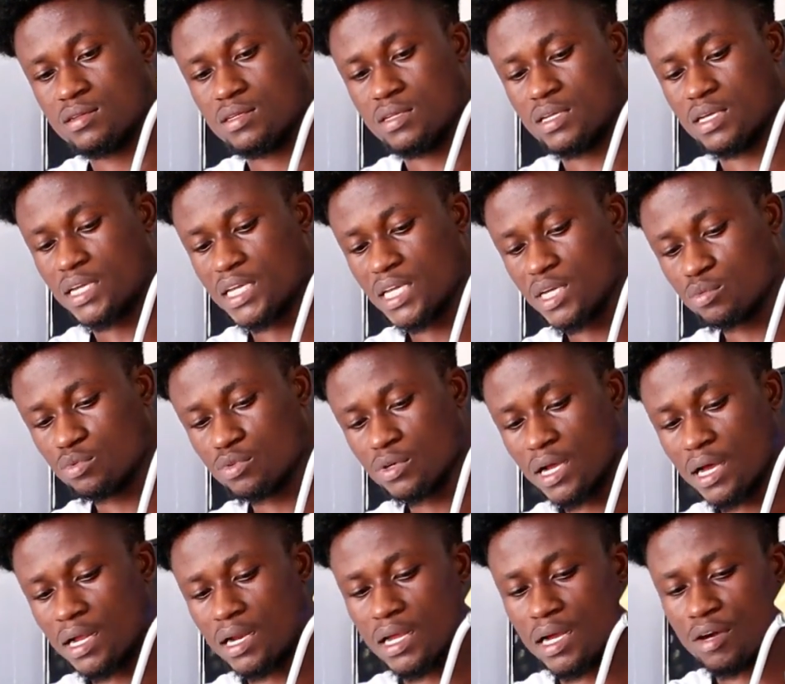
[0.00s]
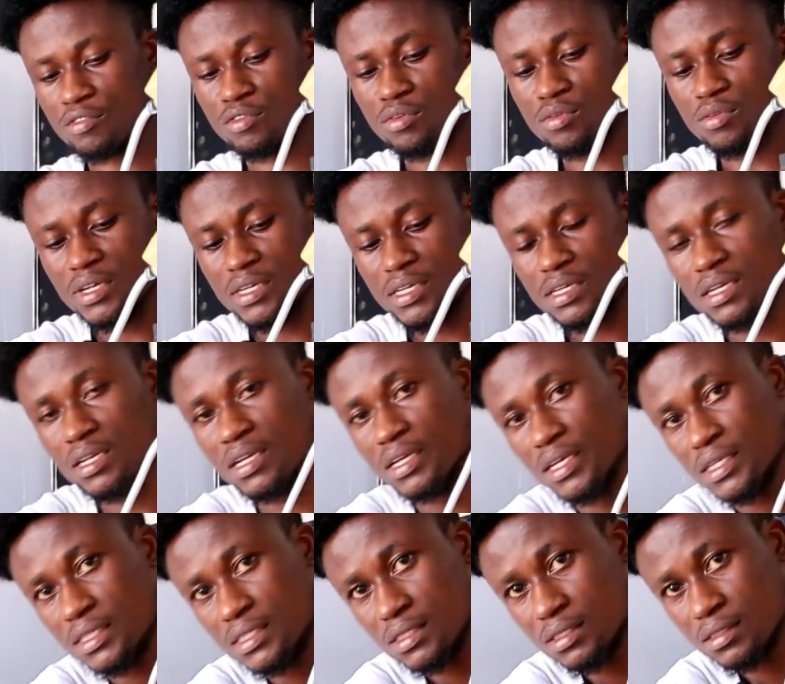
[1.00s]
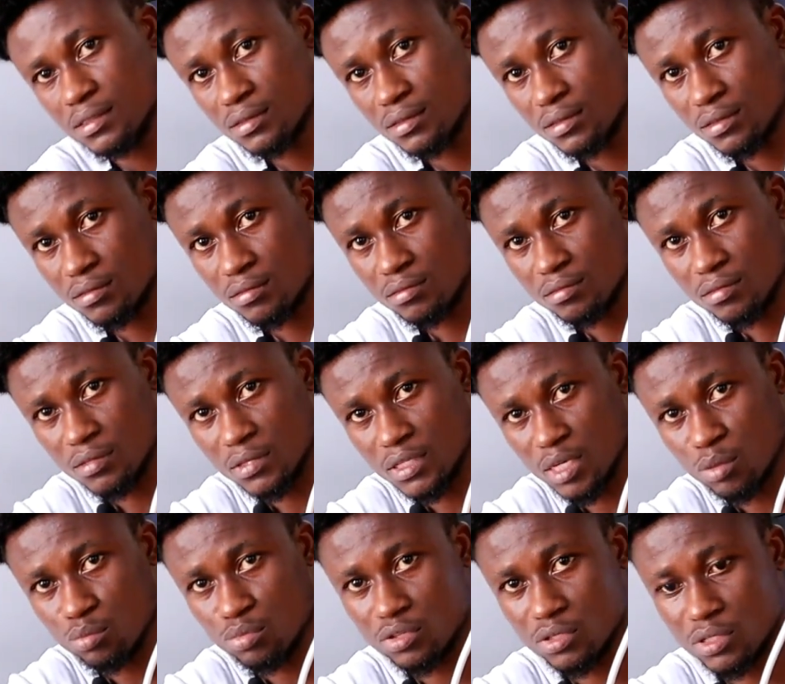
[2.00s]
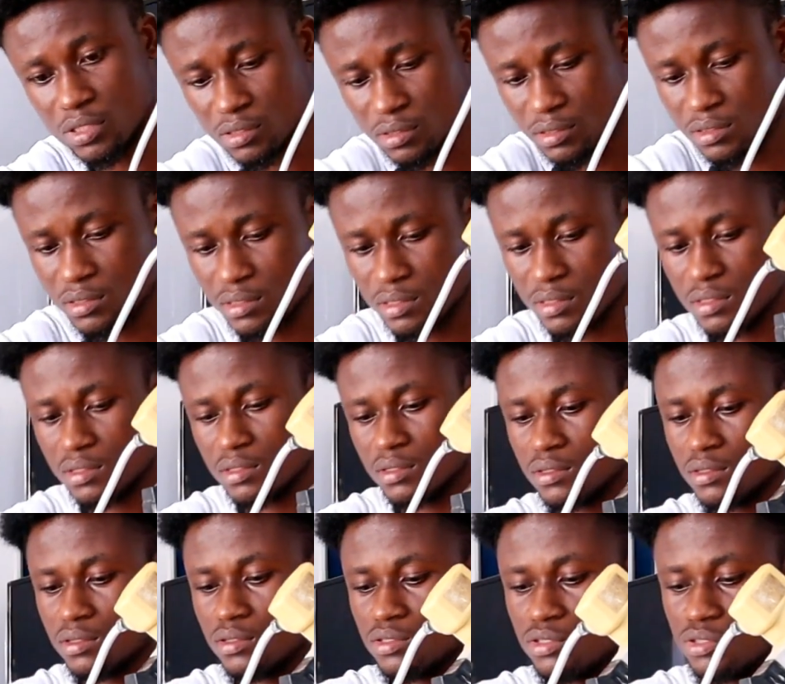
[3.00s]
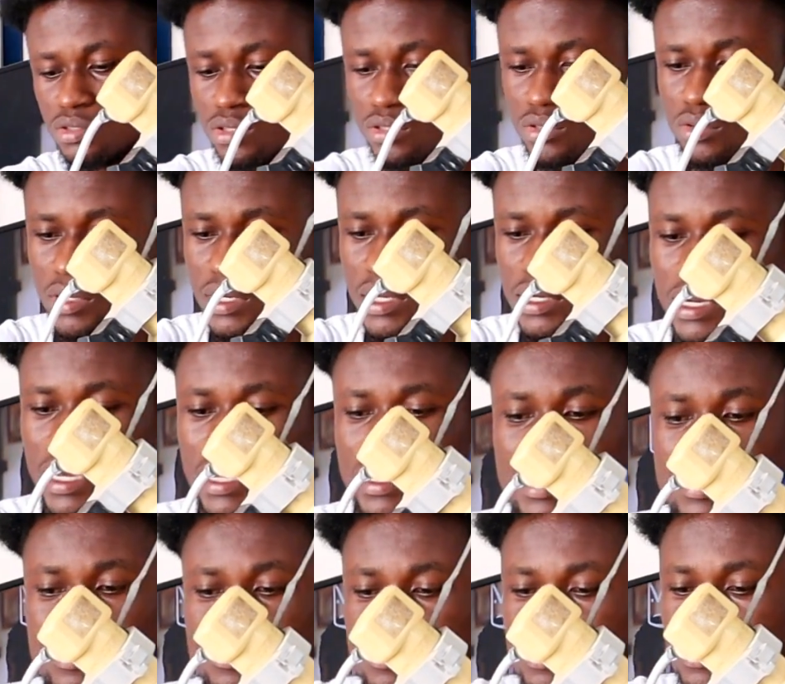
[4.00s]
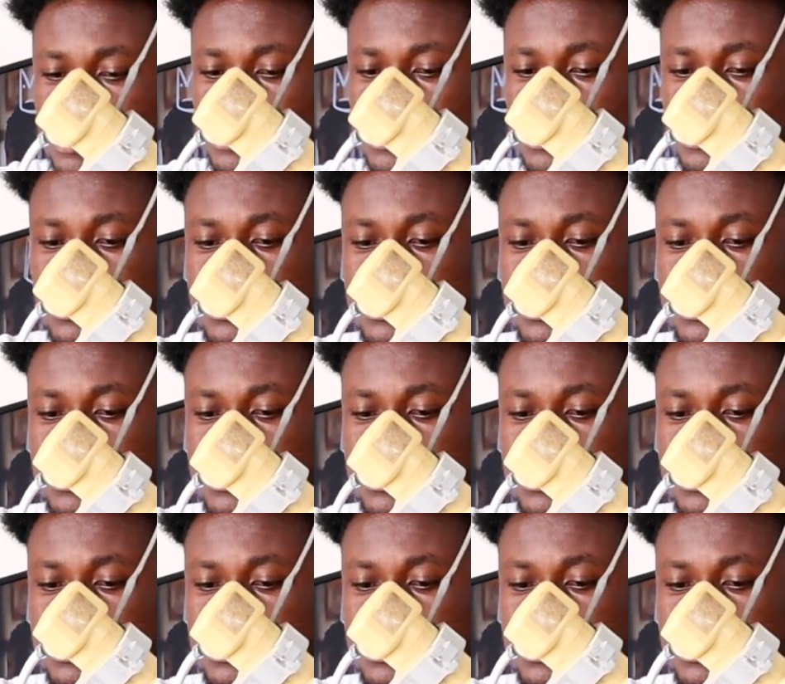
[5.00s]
the cable that they have already laid in the building. So you connect that cable